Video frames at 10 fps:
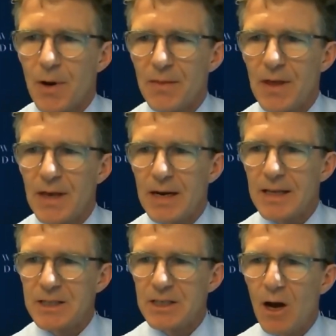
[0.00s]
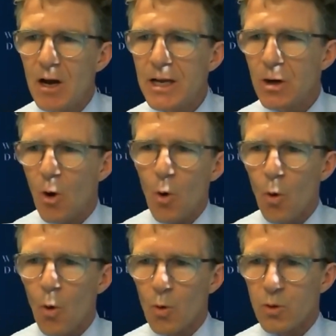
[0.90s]
but that it is young and
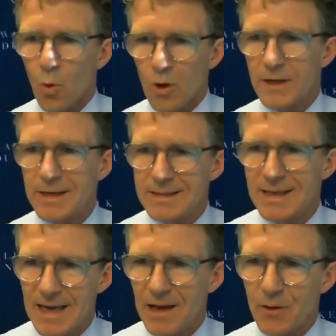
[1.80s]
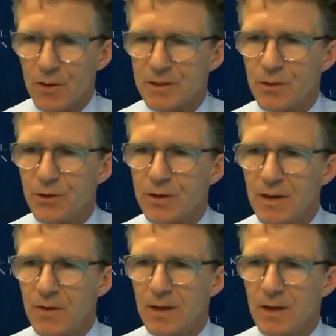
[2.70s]
old working together. So you're
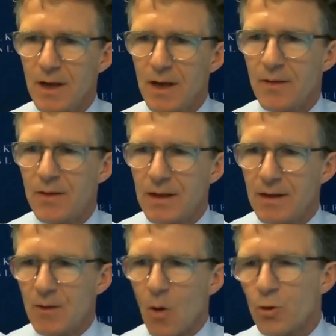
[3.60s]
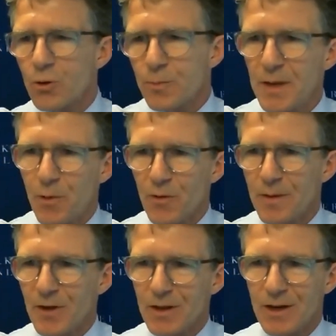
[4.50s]
giving the older people
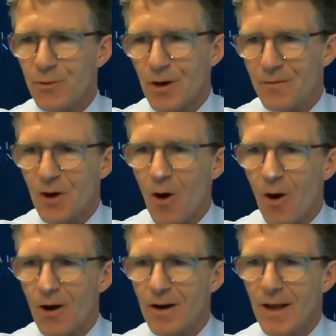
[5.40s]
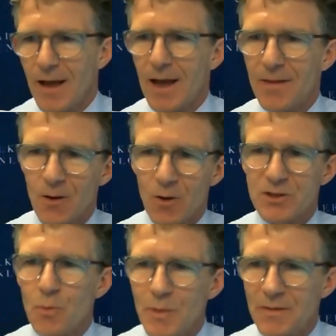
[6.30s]
the ability to drive a car and then
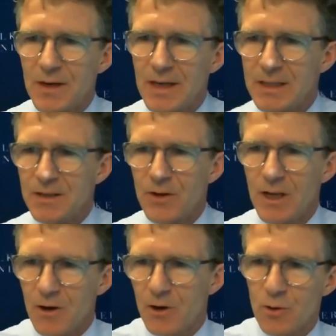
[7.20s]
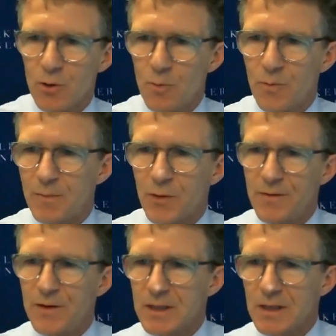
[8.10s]
also meet the needs of a younger group that
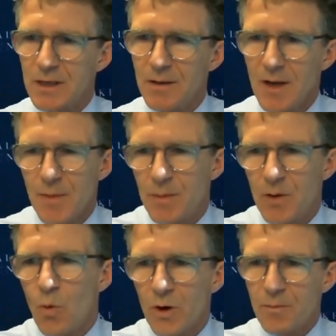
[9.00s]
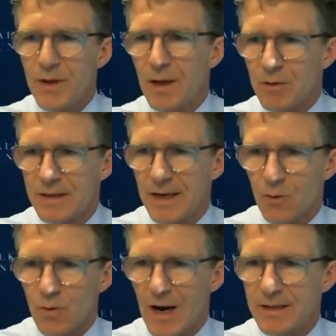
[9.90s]
previously maybe wouldn't be able to
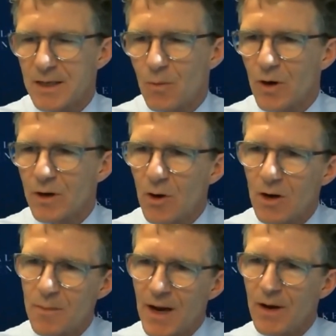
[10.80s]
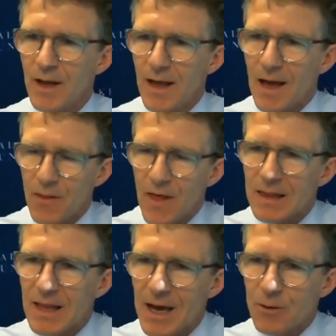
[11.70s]
take a ride somewhere. Talk about how
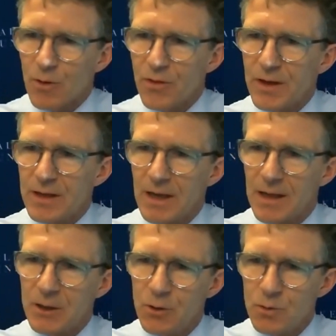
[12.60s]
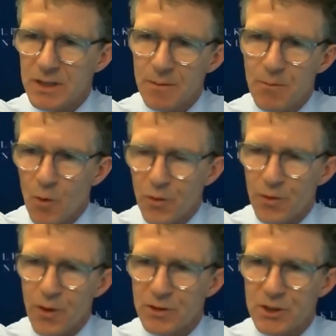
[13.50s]
that lateral thinking and using both
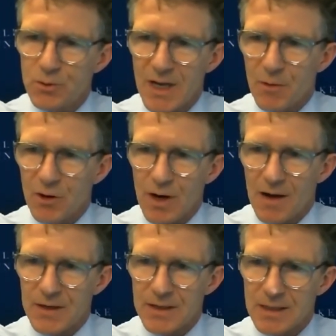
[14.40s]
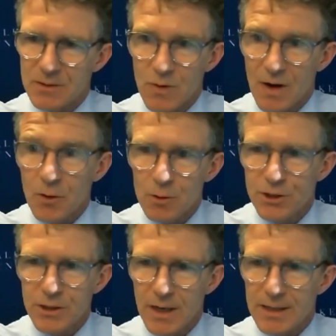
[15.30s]
of those two demographics has
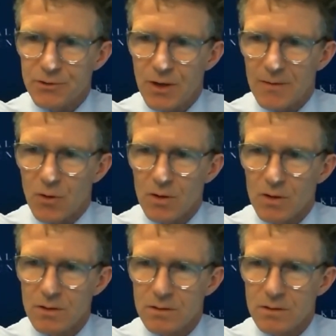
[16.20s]
revolutionized travel.